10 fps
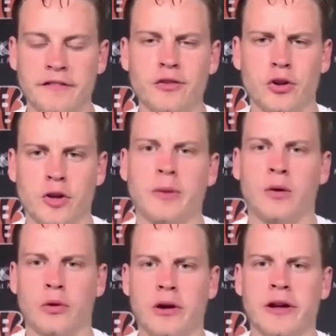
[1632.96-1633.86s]
I feel good
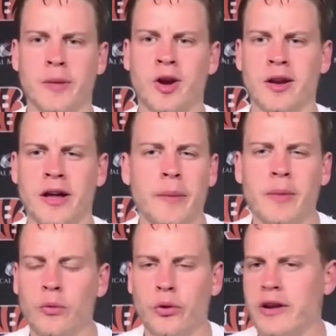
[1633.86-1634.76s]
about where I am right now. I'm
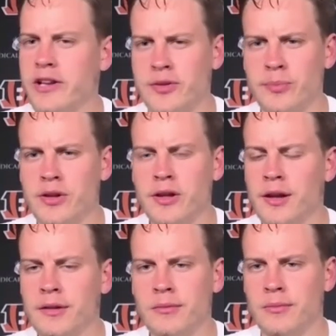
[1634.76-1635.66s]
not where I need to be
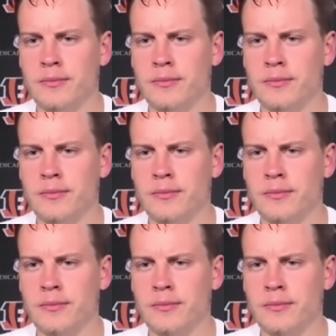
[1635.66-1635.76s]
yet.